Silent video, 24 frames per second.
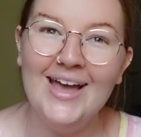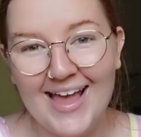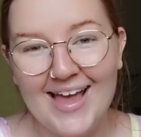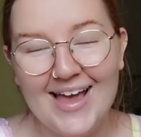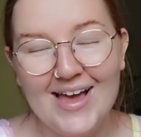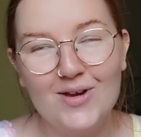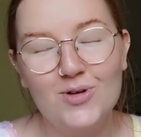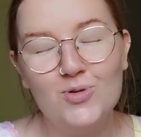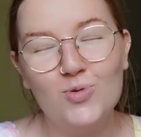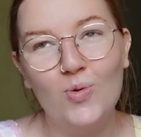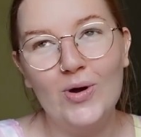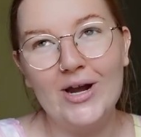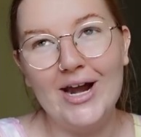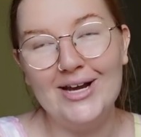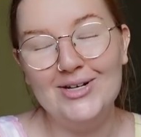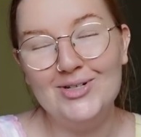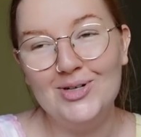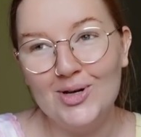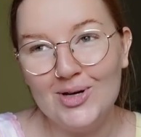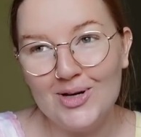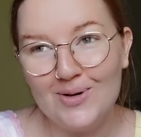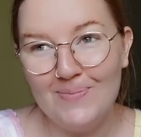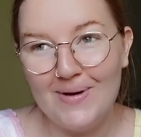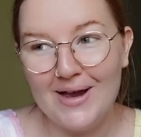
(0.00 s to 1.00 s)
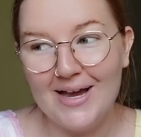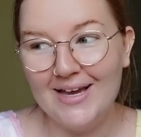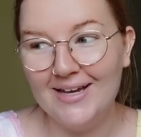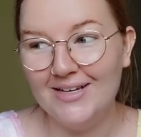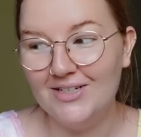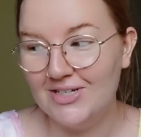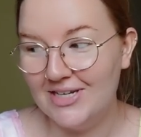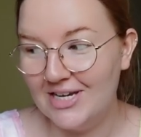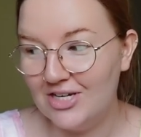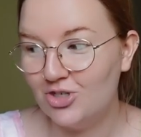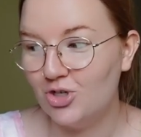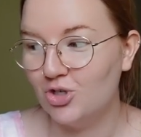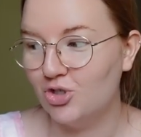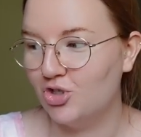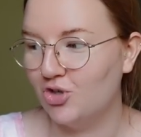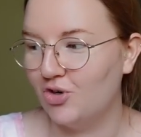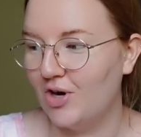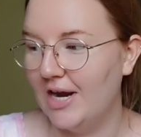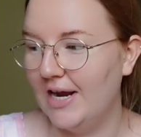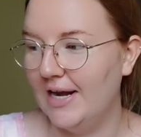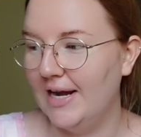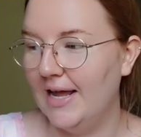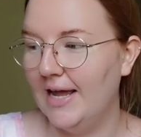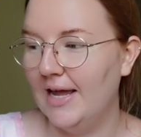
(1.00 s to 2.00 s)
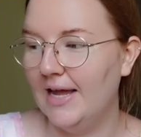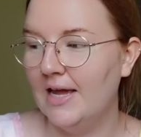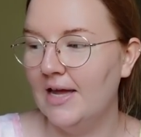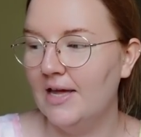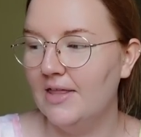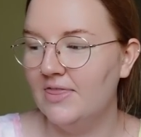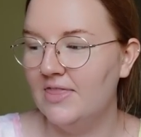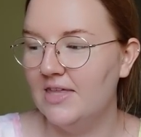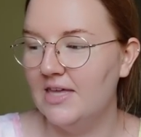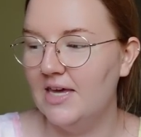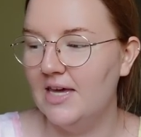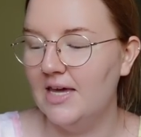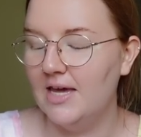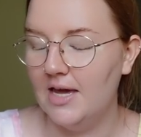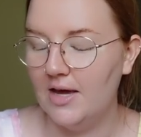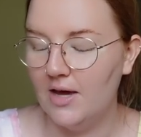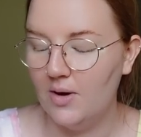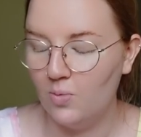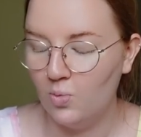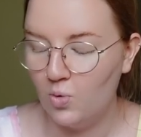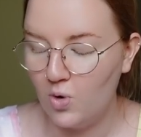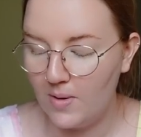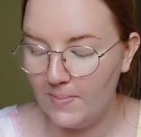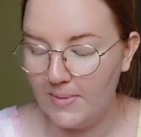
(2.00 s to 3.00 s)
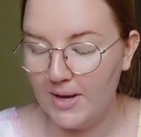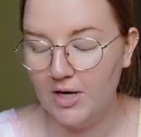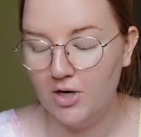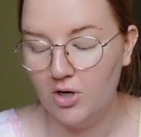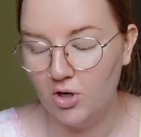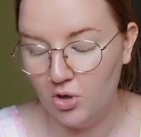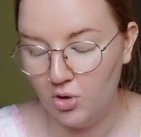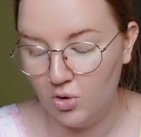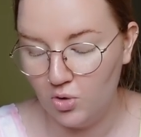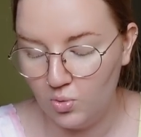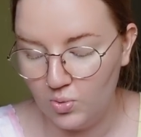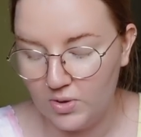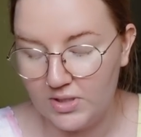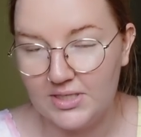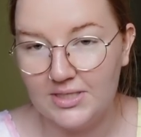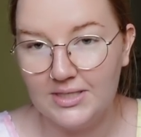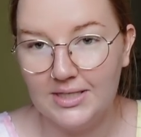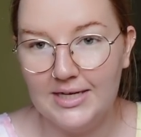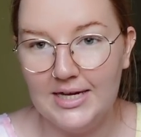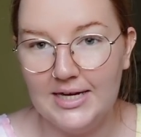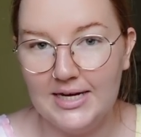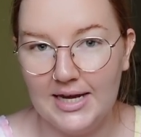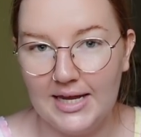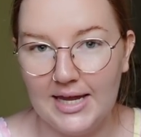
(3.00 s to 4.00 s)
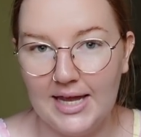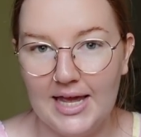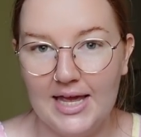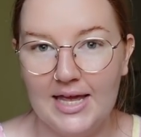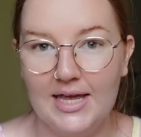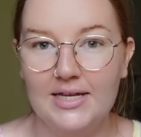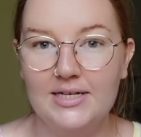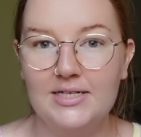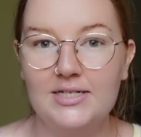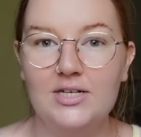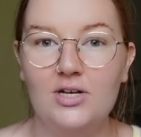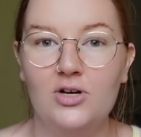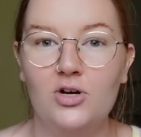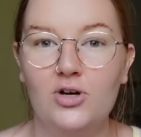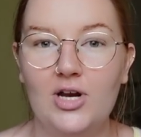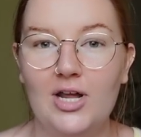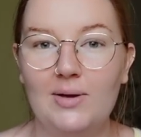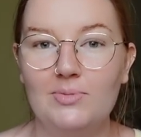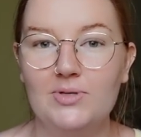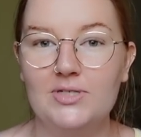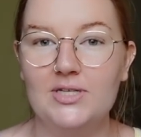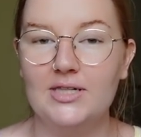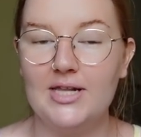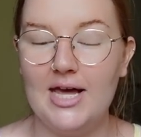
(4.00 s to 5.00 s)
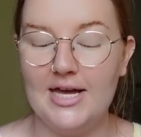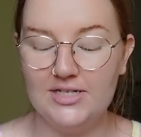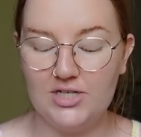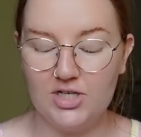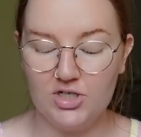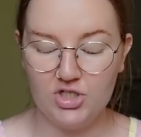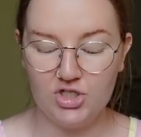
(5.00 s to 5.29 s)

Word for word: And when I took my teacher training, the woman who was leading it, her name was Eliza